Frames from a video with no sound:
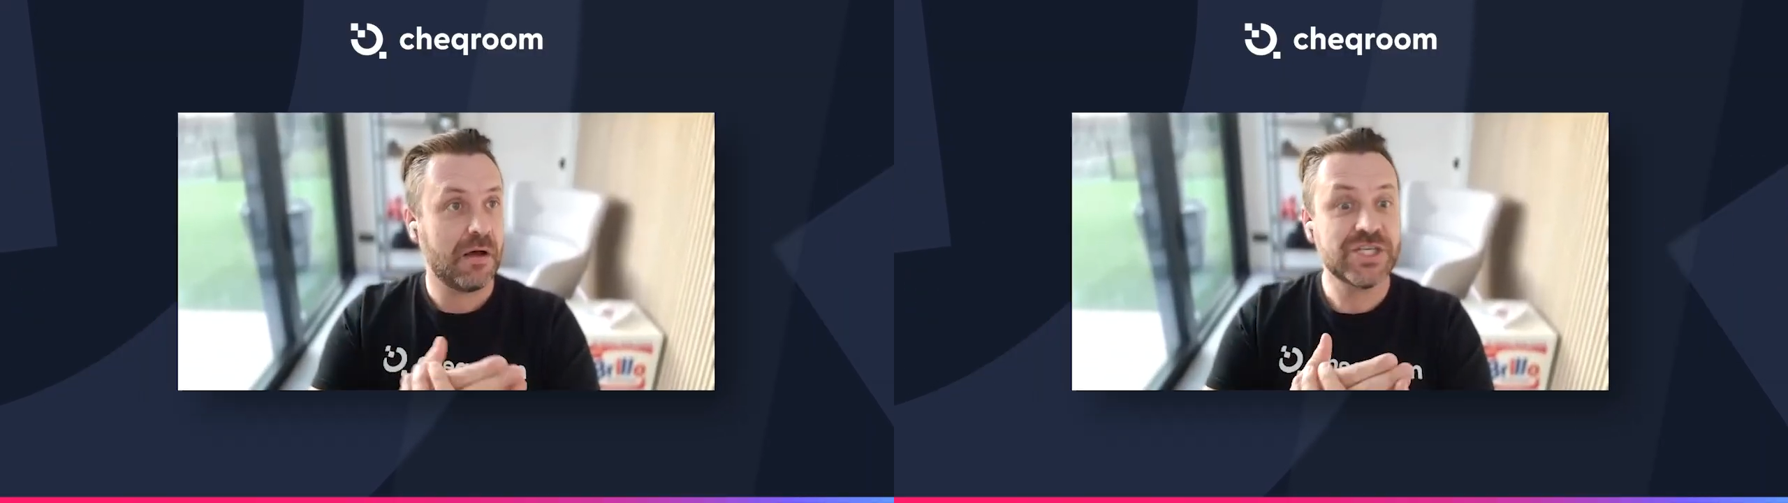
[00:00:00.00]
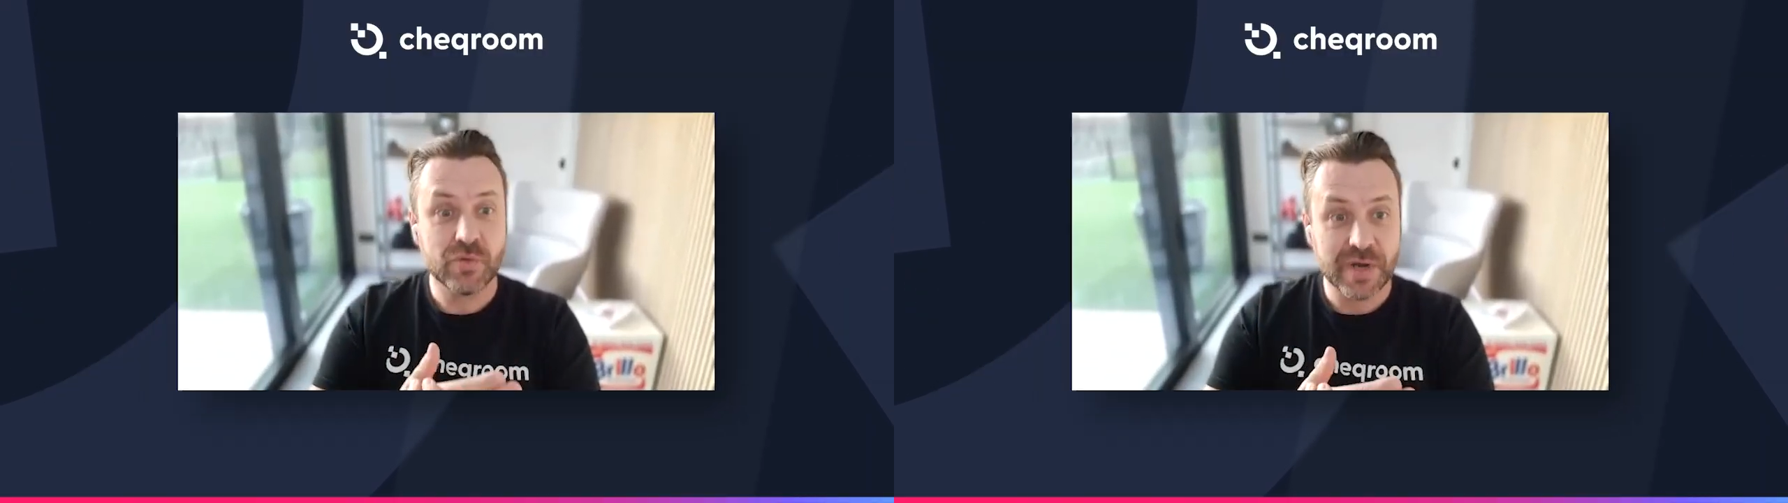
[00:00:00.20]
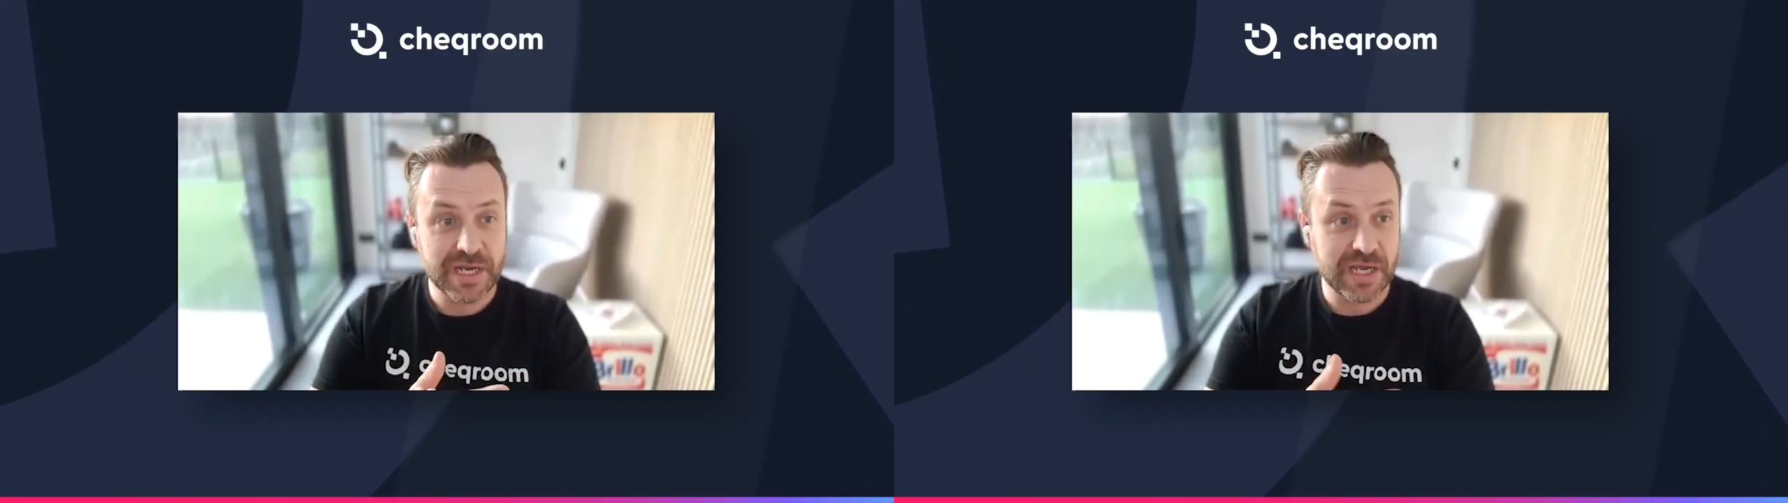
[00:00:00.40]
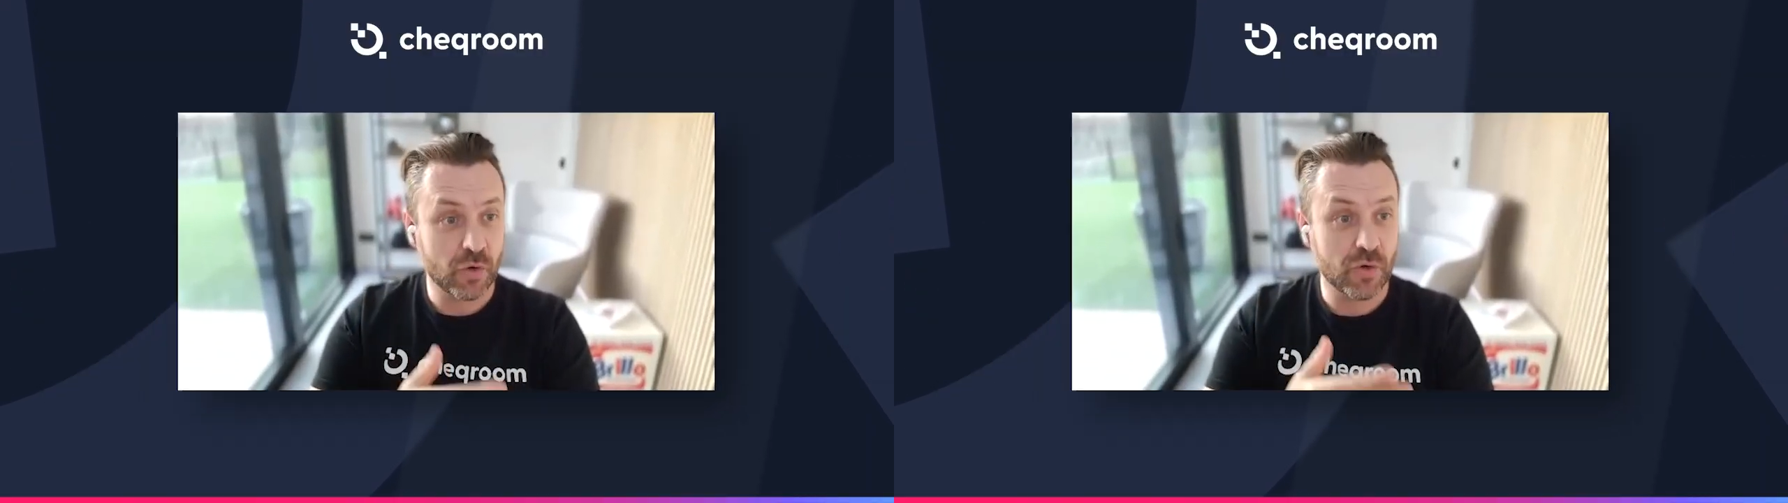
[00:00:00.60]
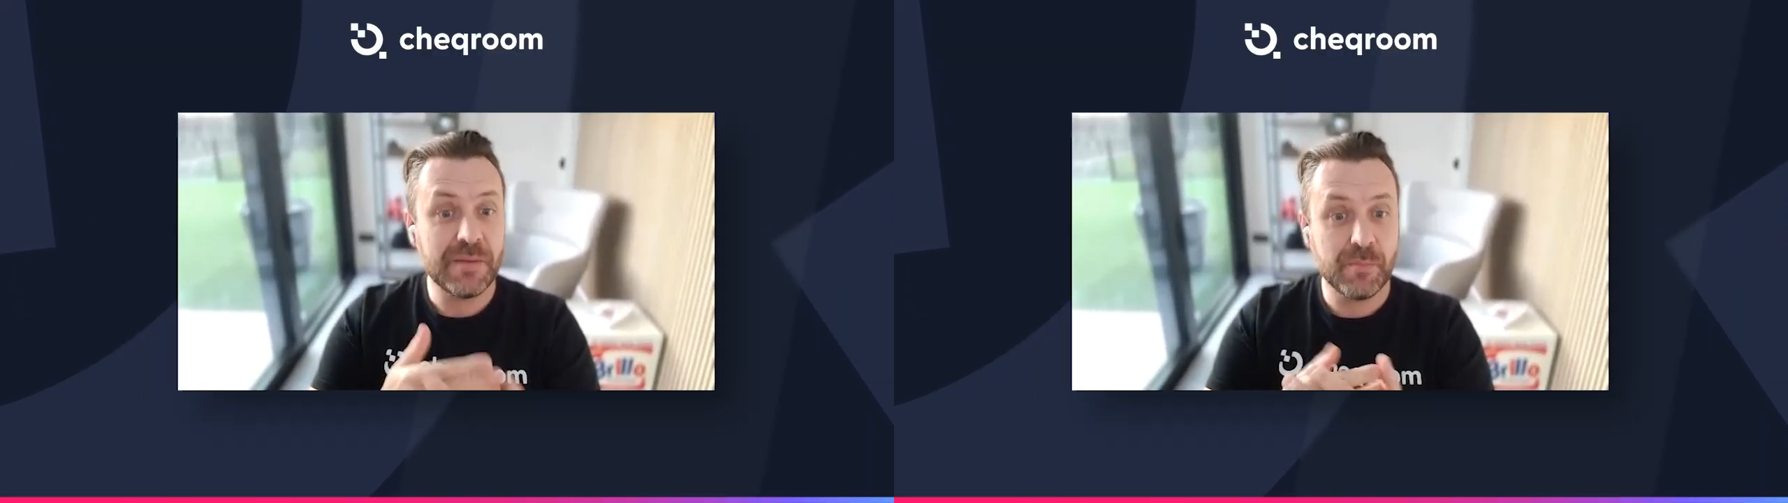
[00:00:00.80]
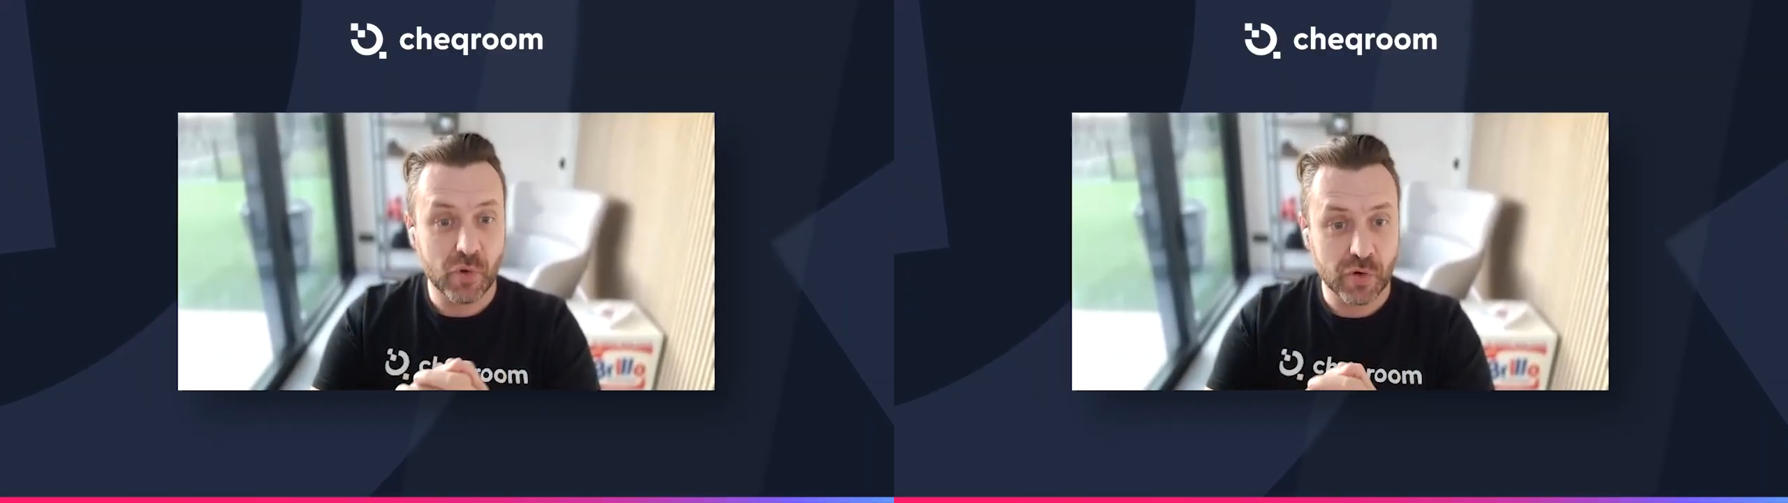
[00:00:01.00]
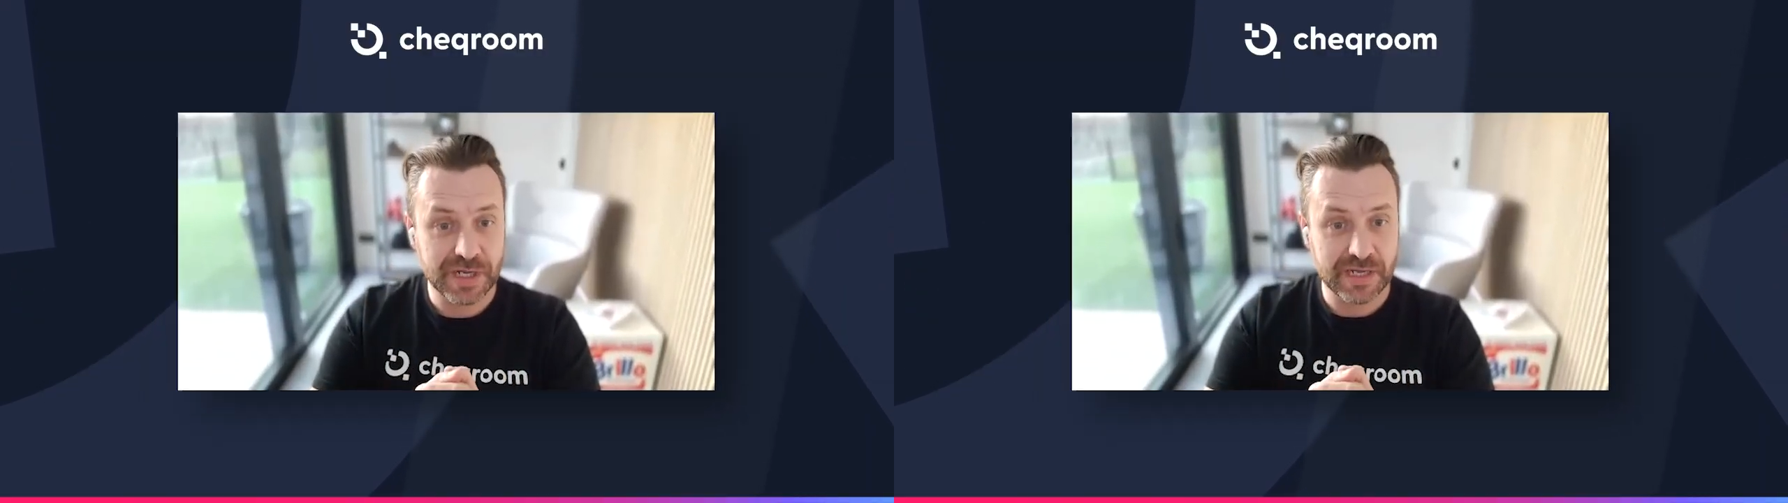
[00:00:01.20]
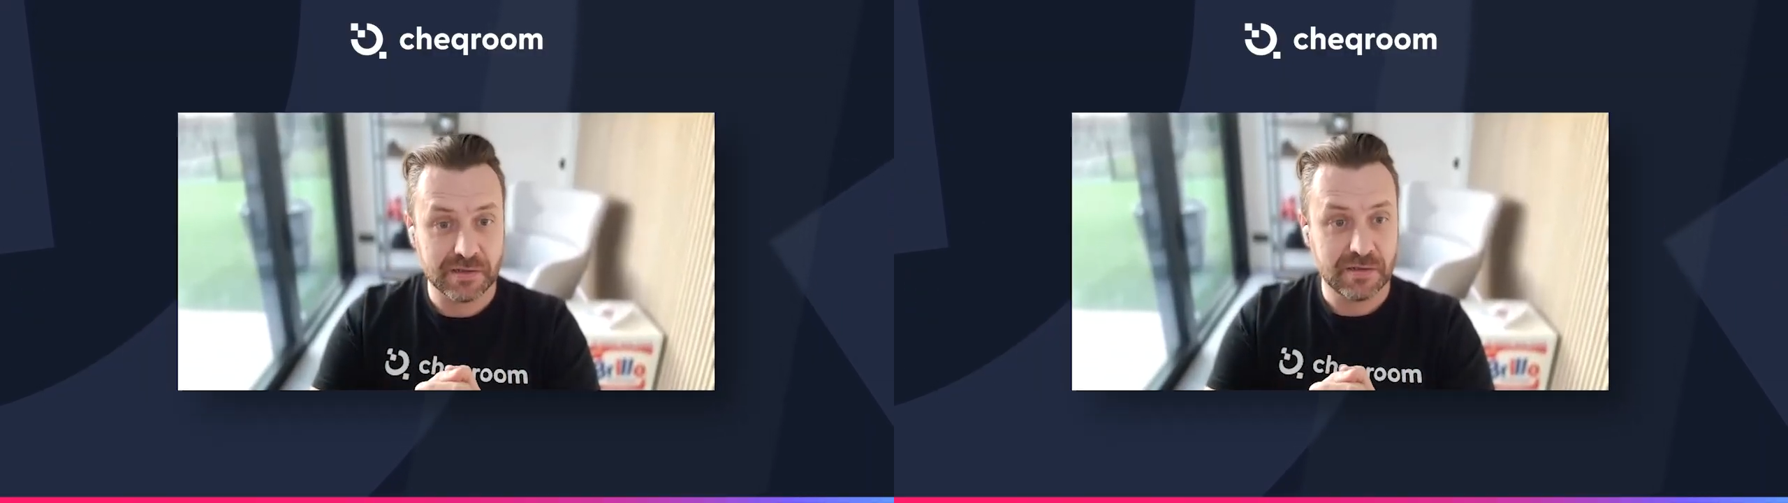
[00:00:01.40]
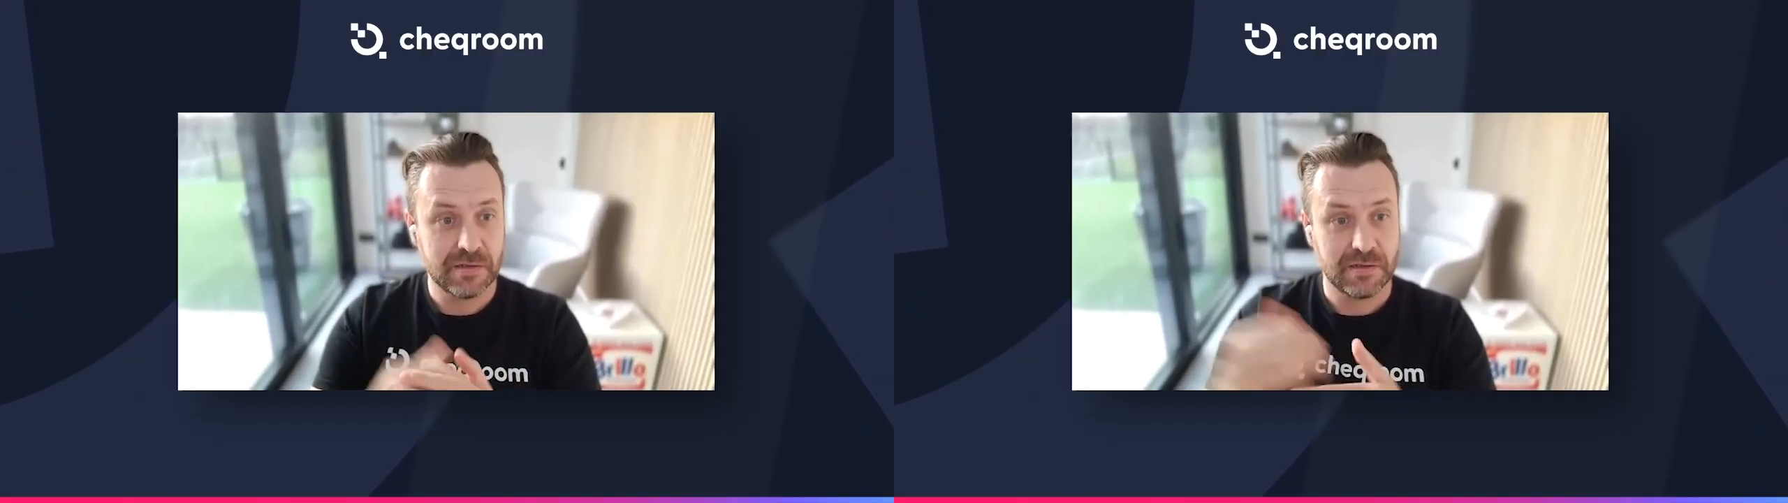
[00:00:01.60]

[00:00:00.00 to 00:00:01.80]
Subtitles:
integrating or importing